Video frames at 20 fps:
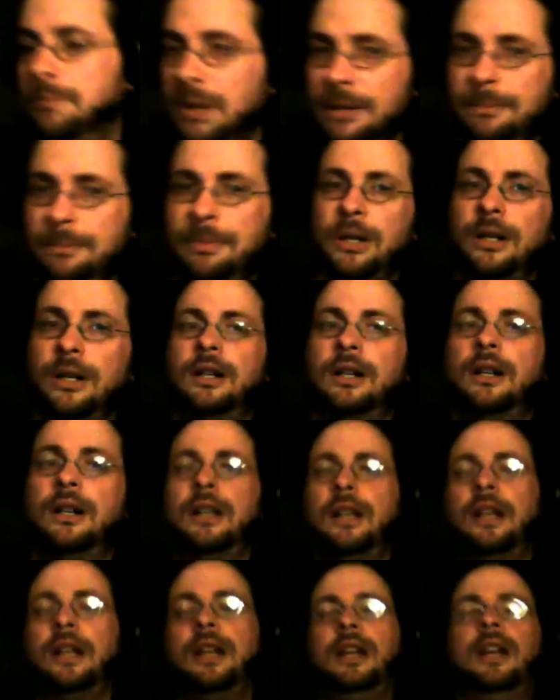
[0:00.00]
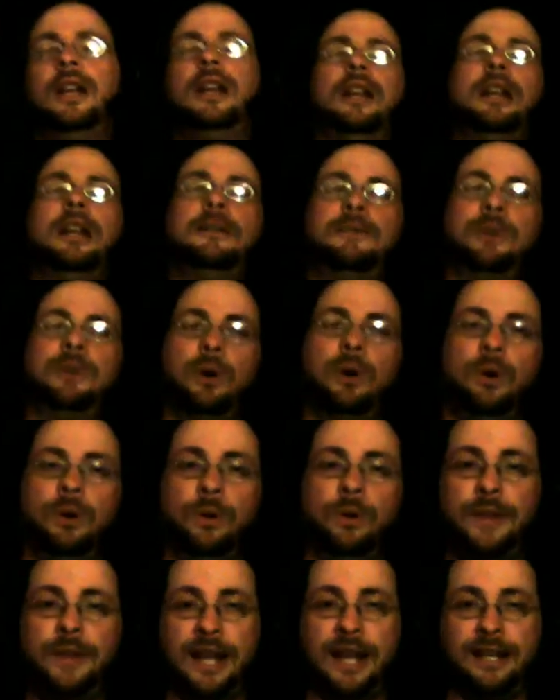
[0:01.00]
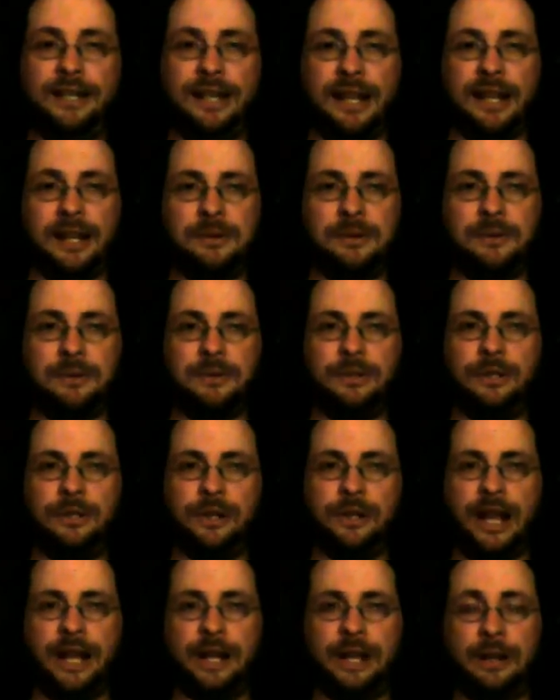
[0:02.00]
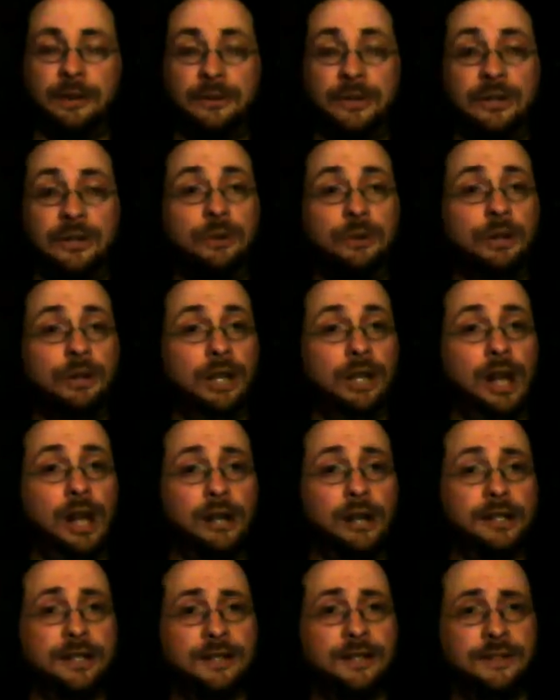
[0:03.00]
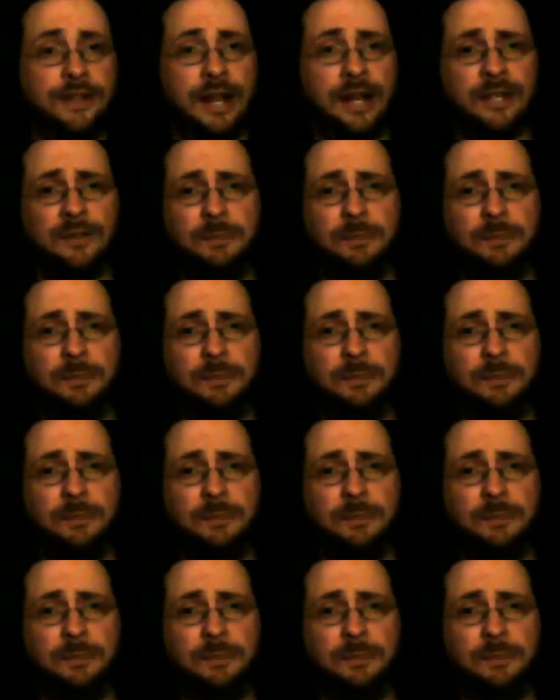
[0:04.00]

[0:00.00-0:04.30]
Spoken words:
bumper, if you hold that down, your guy goes into a locked stance